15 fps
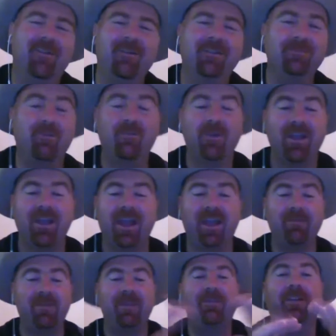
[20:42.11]
Well, hey,
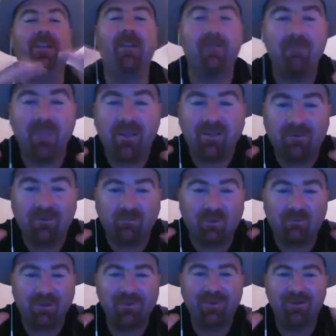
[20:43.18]
man, like, one
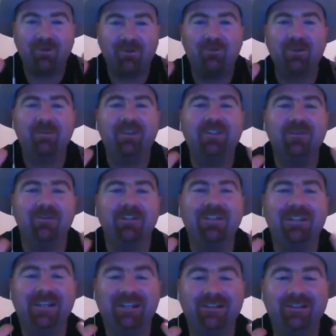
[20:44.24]
thing I want to be doing
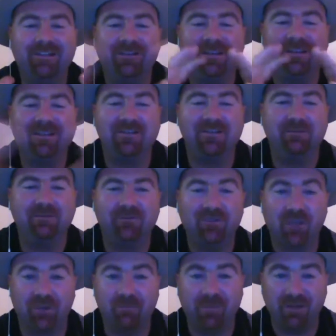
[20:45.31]
in this show,
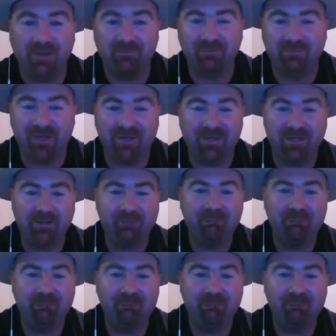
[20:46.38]
Beer with Bender,